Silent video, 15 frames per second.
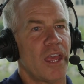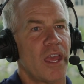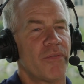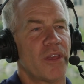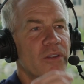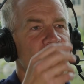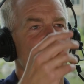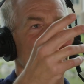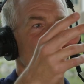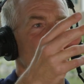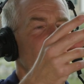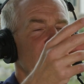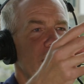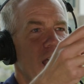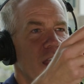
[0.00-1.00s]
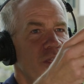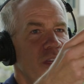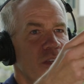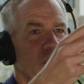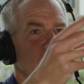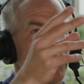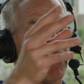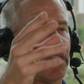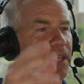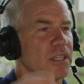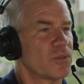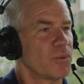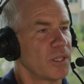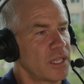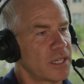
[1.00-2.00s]
if there's somebody out there that you think
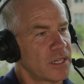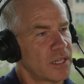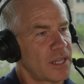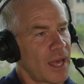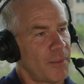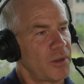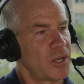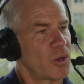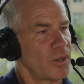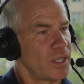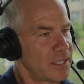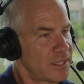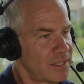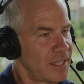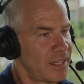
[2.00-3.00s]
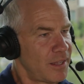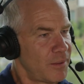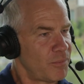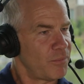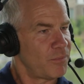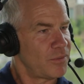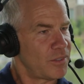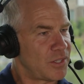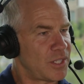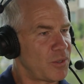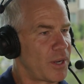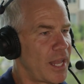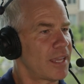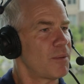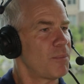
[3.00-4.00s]
is really good, I'm going to go listen to him to see
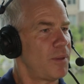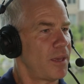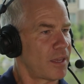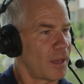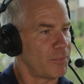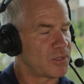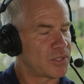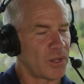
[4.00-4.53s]
what I can pick up.